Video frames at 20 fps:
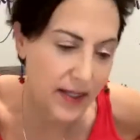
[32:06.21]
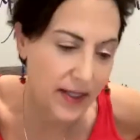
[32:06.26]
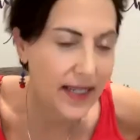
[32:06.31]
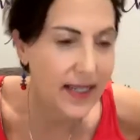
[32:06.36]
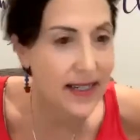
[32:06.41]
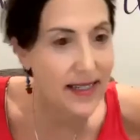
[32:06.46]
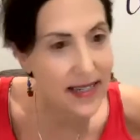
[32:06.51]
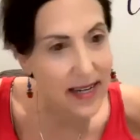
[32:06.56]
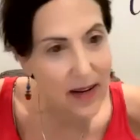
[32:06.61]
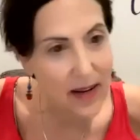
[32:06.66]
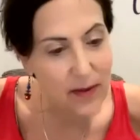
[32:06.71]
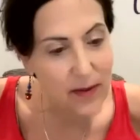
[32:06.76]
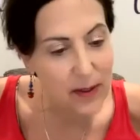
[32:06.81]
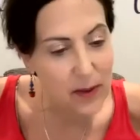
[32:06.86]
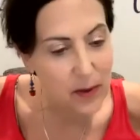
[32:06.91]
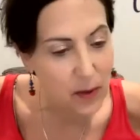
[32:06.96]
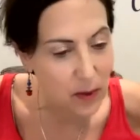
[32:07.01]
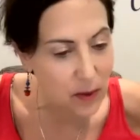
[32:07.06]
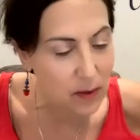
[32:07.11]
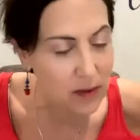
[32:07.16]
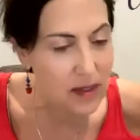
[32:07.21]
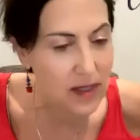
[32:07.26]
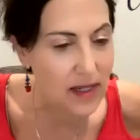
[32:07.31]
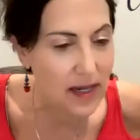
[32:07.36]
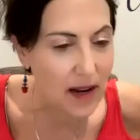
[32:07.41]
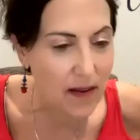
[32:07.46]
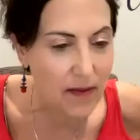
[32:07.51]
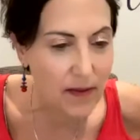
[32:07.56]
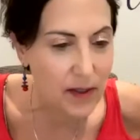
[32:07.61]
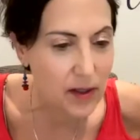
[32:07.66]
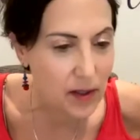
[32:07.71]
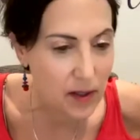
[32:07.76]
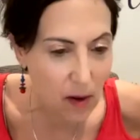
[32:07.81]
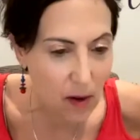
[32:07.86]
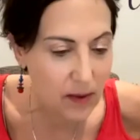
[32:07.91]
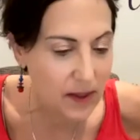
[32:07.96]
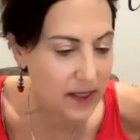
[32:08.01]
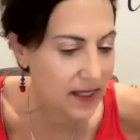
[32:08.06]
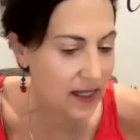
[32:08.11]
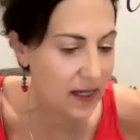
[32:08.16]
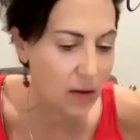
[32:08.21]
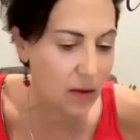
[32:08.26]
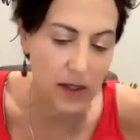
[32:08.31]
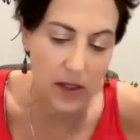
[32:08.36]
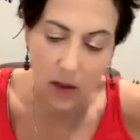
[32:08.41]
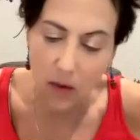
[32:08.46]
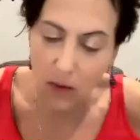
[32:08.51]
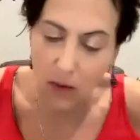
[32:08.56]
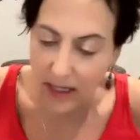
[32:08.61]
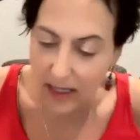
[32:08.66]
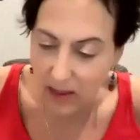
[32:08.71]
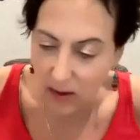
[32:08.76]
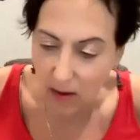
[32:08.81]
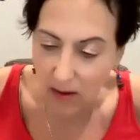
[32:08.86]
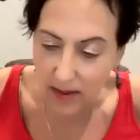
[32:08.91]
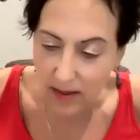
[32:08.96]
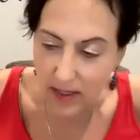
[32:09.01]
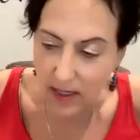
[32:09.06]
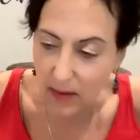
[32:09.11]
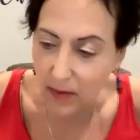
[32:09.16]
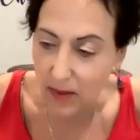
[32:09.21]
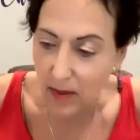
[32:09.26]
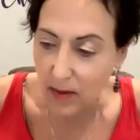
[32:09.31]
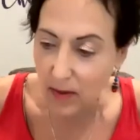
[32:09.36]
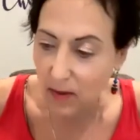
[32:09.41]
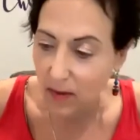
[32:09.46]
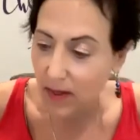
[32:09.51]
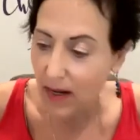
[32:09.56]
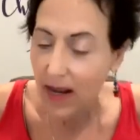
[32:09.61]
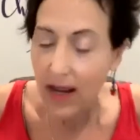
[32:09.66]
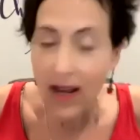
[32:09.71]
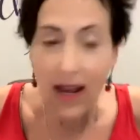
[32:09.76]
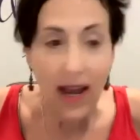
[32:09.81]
Nikki Davis, who used it on the show and said it was a great salt substitute.